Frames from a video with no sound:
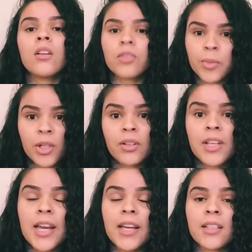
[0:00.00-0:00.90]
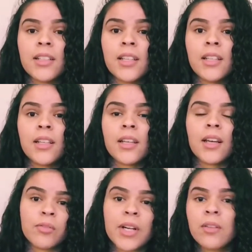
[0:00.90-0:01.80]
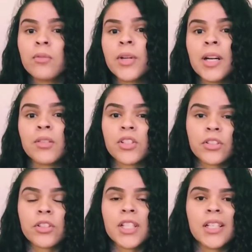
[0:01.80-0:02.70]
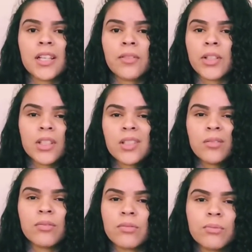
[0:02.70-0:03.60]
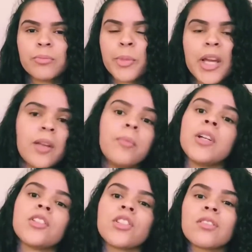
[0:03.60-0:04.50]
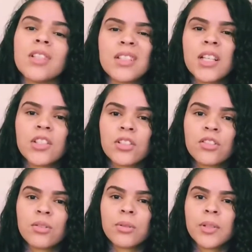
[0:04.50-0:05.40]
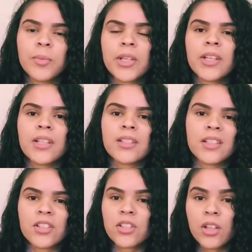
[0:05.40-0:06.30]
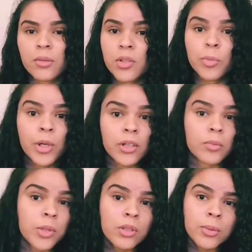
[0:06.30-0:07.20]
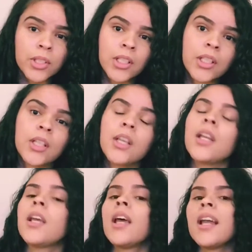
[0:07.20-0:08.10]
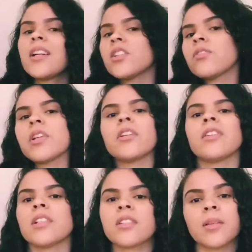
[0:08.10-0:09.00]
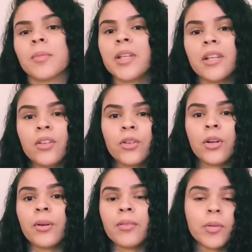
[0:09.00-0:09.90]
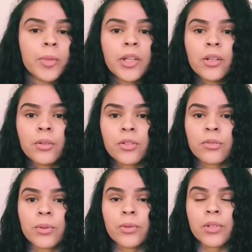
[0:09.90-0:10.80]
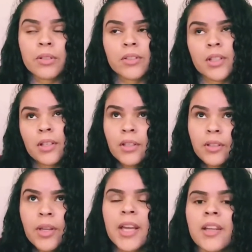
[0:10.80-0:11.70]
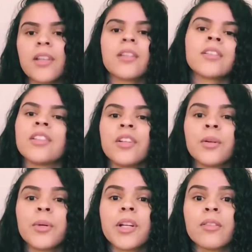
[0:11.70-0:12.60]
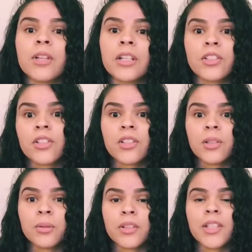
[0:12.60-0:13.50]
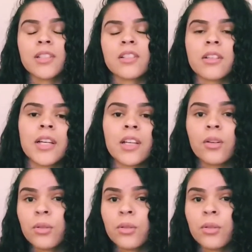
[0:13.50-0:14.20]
from all the acne. Around when I was 13, I really didn't pay much attention to it because I just thought it was a part of puberty, and I just figured it's something, everybody goes through. So I was like, okay, whatever, I'll just deal with it until I get